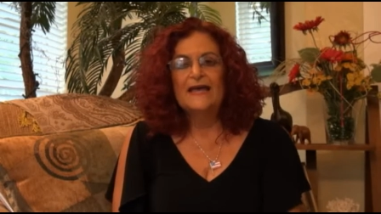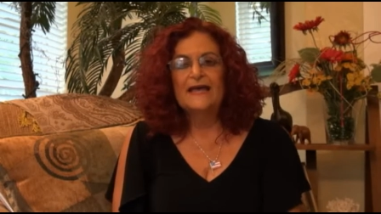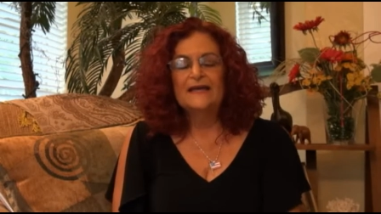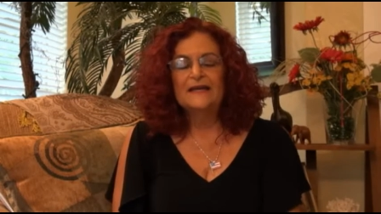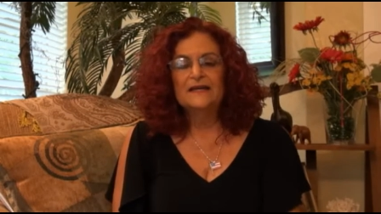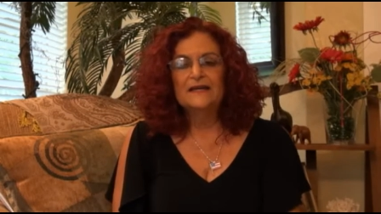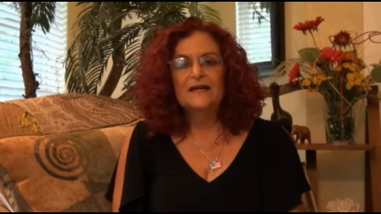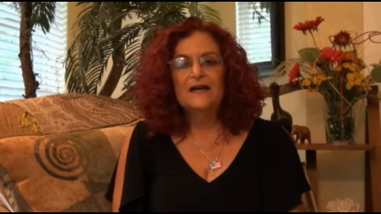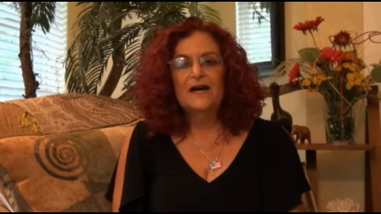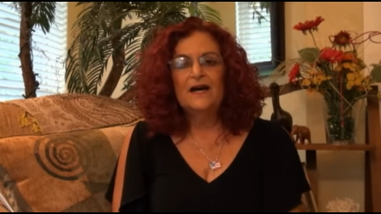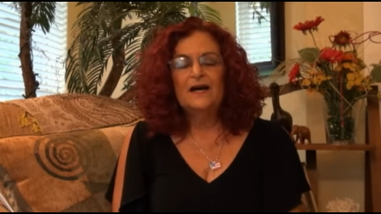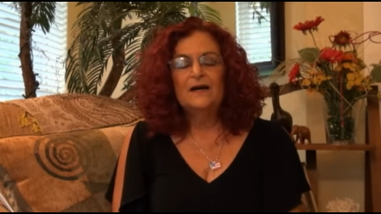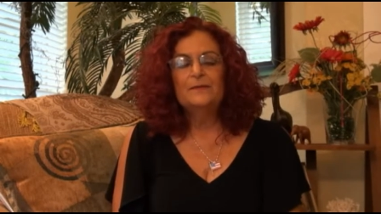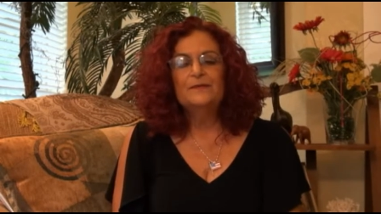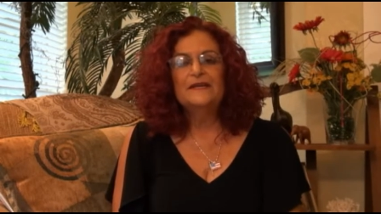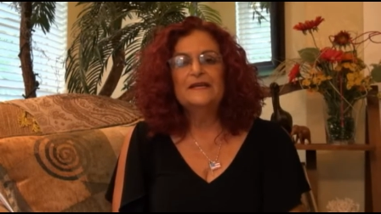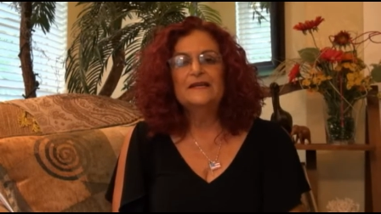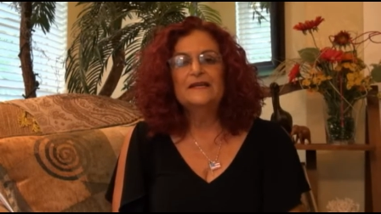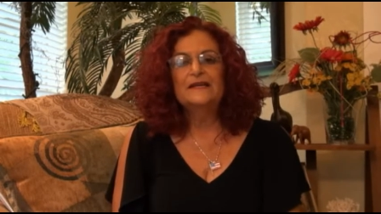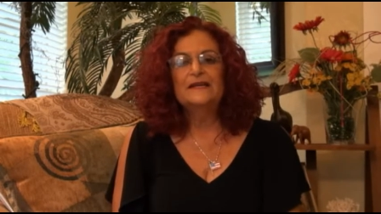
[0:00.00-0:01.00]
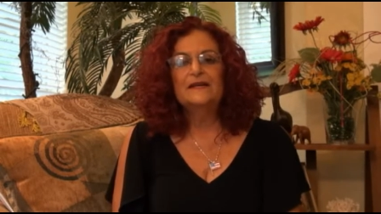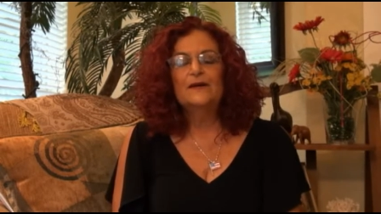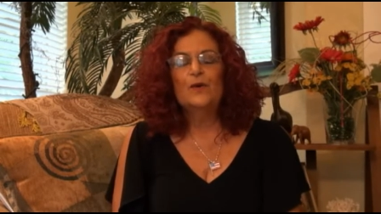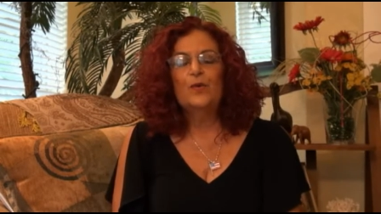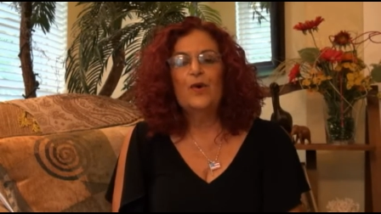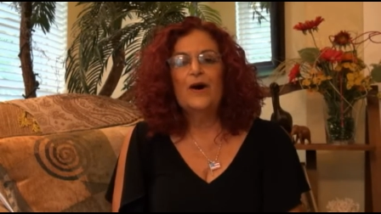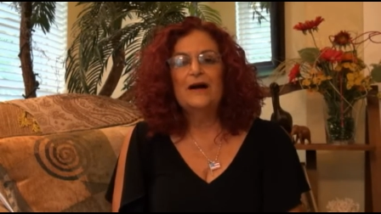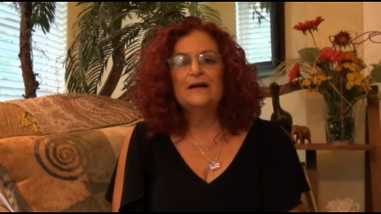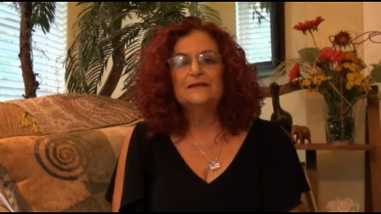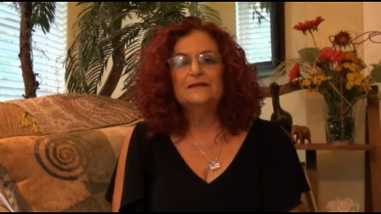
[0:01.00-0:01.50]
income
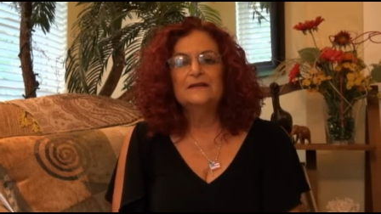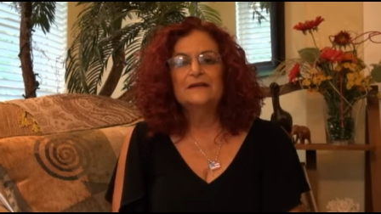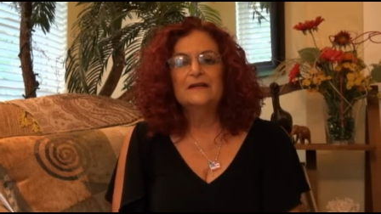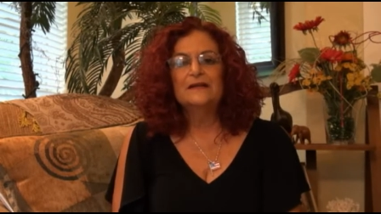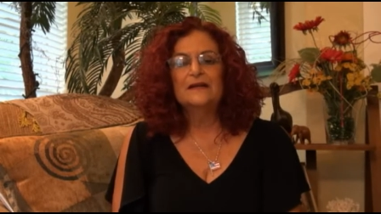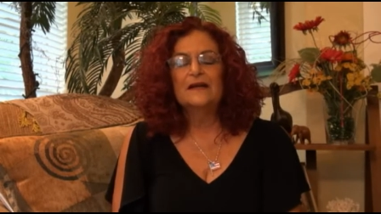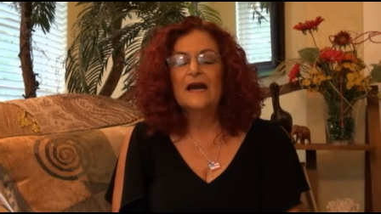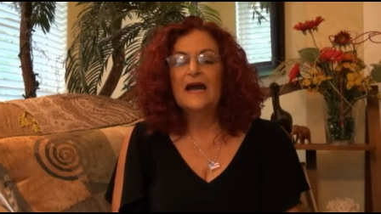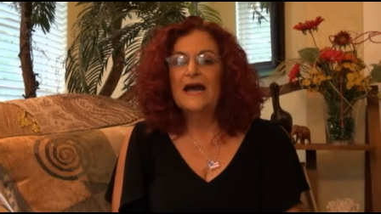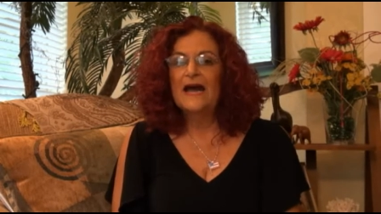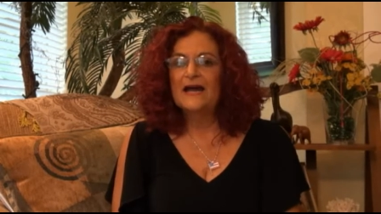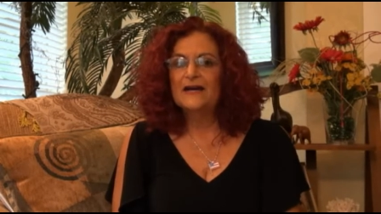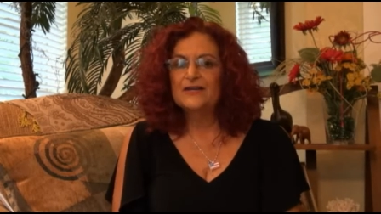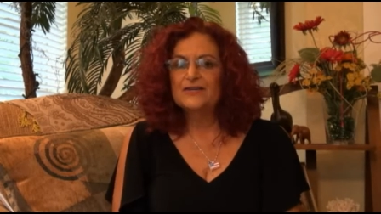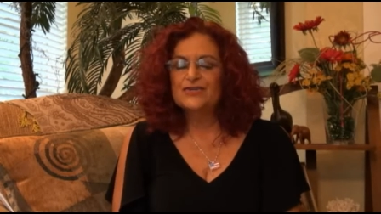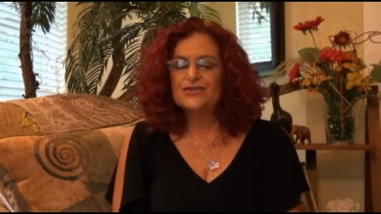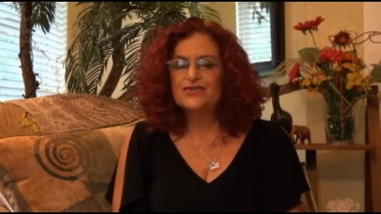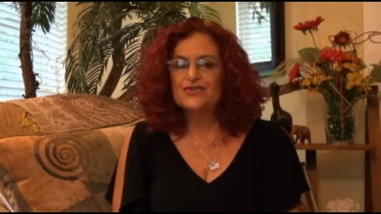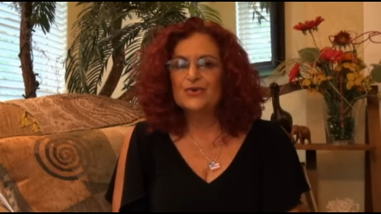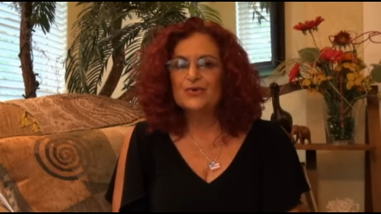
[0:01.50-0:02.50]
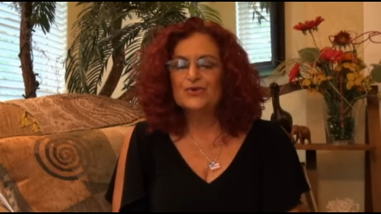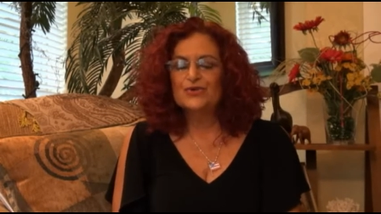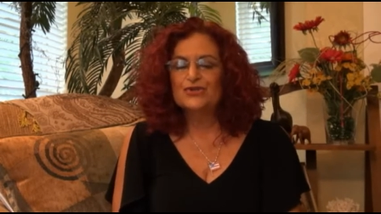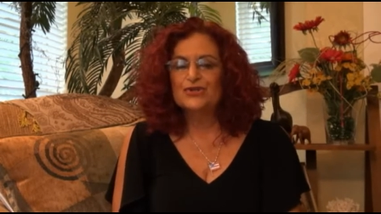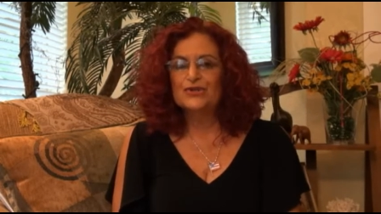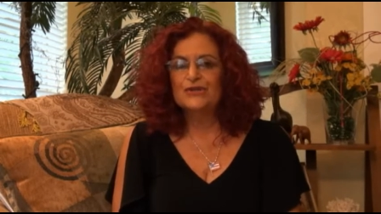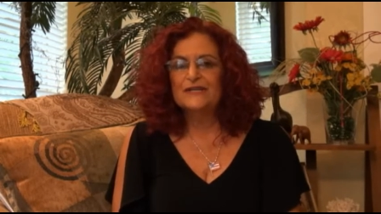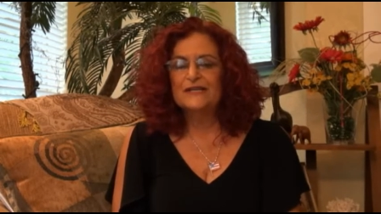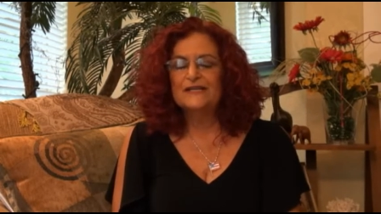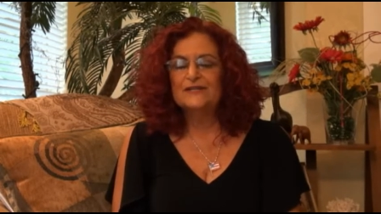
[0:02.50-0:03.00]
inequality and a
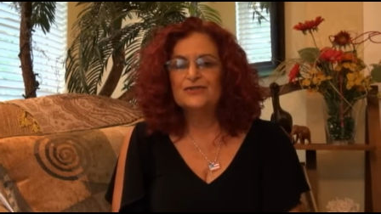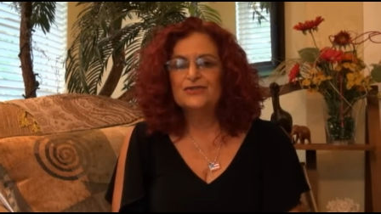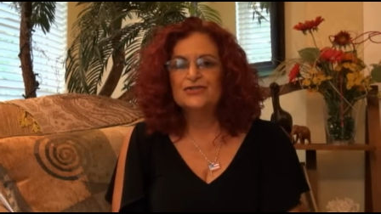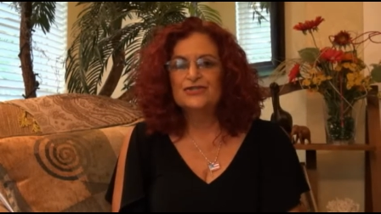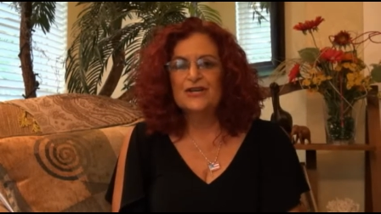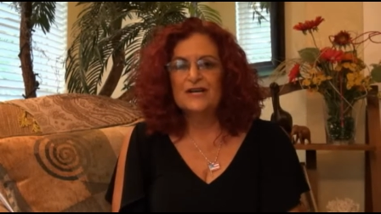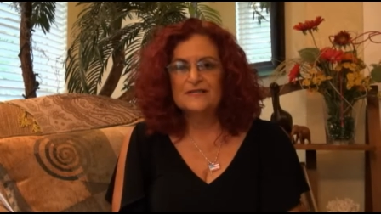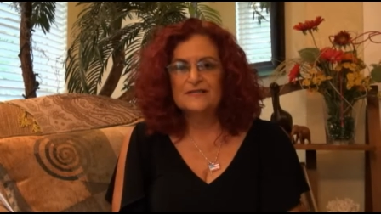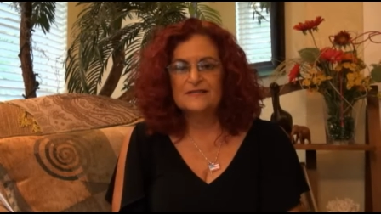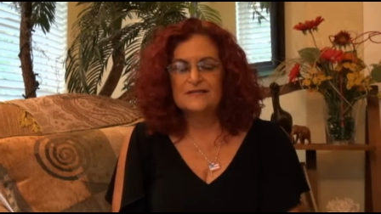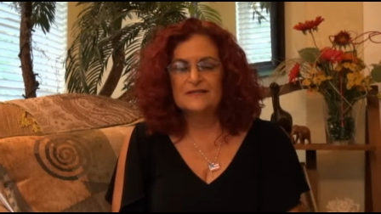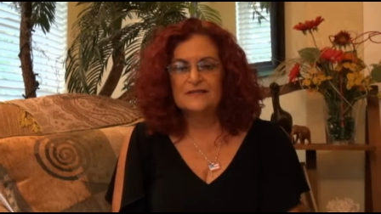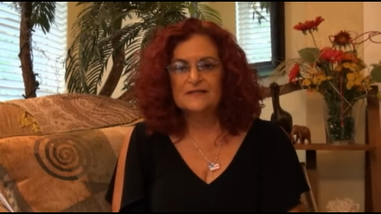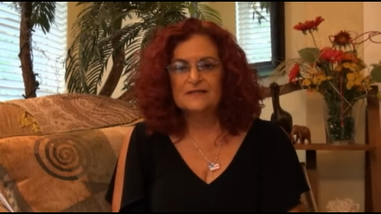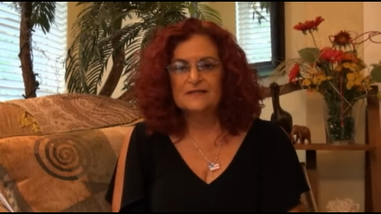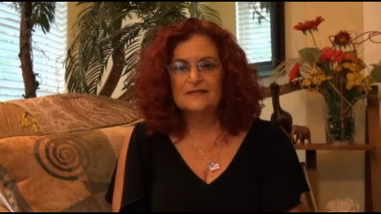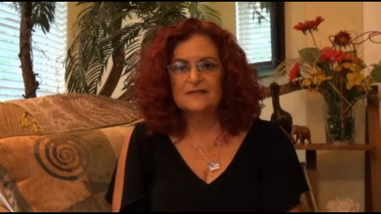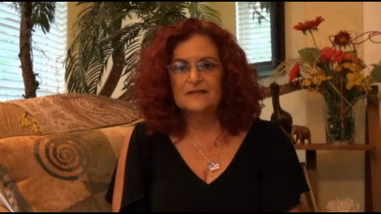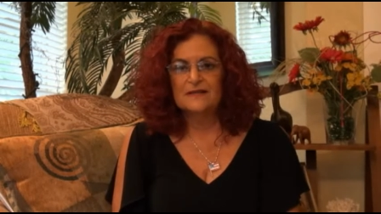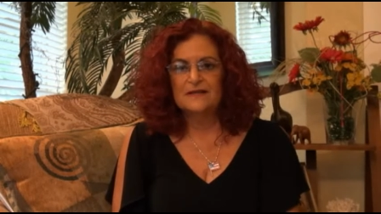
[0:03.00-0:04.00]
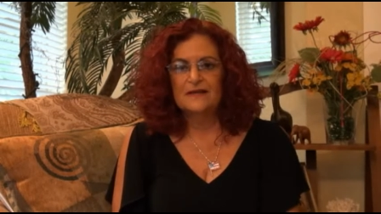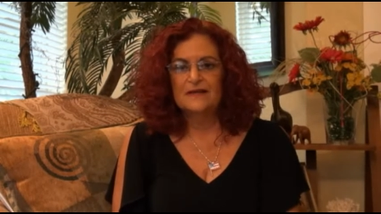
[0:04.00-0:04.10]
social injustice.